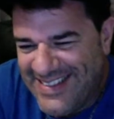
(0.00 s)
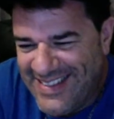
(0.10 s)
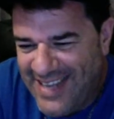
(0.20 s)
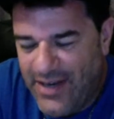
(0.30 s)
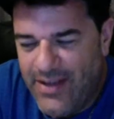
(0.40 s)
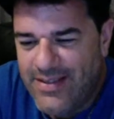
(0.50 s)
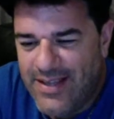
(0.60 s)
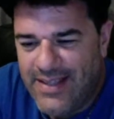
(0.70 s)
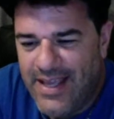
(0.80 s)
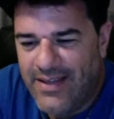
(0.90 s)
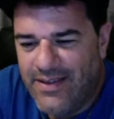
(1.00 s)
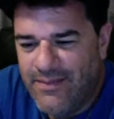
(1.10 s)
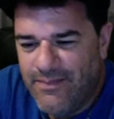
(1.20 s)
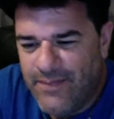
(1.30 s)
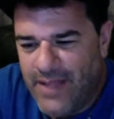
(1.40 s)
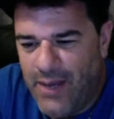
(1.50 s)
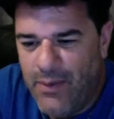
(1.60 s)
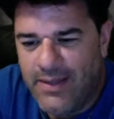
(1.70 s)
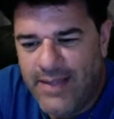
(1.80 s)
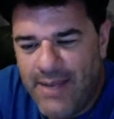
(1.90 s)
I know you said thank you. And I
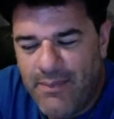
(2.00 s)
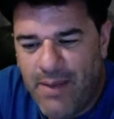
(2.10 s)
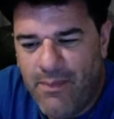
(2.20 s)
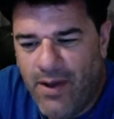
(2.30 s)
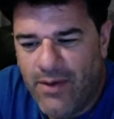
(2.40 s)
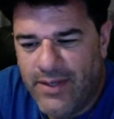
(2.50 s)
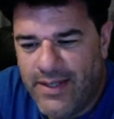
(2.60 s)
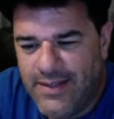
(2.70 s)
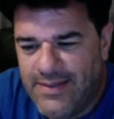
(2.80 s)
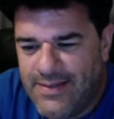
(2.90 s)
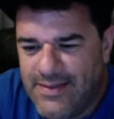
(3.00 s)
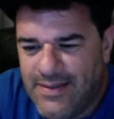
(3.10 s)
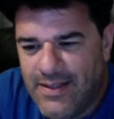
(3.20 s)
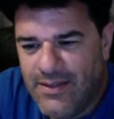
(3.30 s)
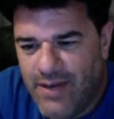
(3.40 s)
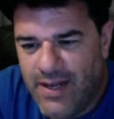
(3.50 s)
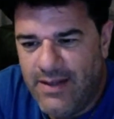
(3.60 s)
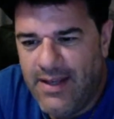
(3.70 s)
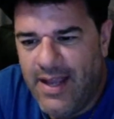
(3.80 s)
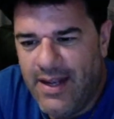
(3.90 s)
want to thank my moderators,
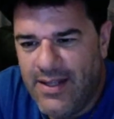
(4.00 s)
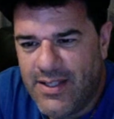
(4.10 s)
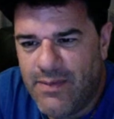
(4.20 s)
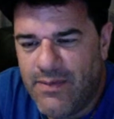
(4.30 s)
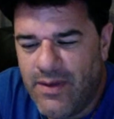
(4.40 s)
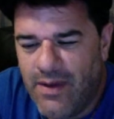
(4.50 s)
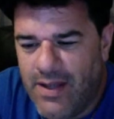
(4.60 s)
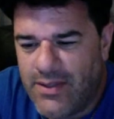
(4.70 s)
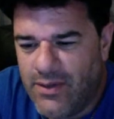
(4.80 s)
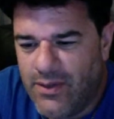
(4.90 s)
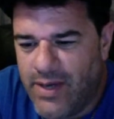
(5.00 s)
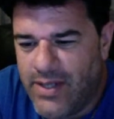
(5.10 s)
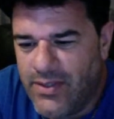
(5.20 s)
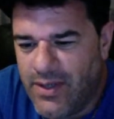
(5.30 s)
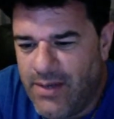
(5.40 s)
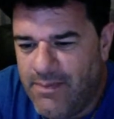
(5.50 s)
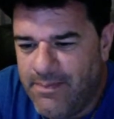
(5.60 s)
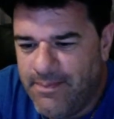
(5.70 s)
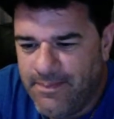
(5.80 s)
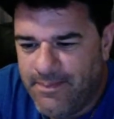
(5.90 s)
Rana and Elizabeth. You guys do a great job.
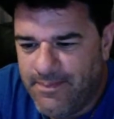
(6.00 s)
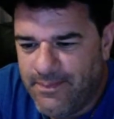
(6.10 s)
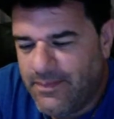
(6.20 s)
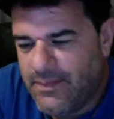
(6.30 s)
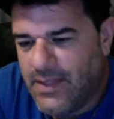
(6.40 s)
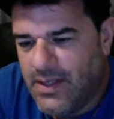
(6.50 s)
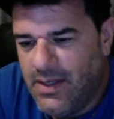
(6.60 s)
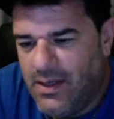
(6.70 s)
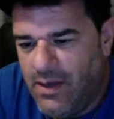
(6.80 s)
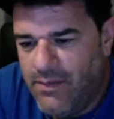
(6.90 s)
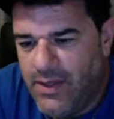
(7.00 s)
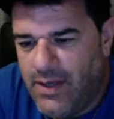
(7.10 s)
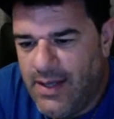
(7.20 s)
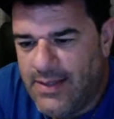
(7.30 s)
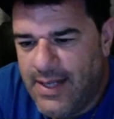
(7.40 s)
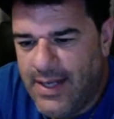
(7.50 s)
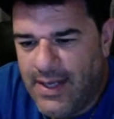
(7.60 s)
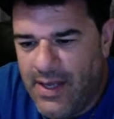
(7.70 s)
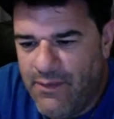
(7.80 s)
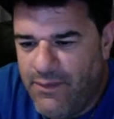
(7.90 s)
Love you guys like
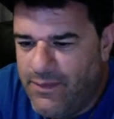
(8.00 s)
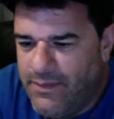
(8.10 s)
life.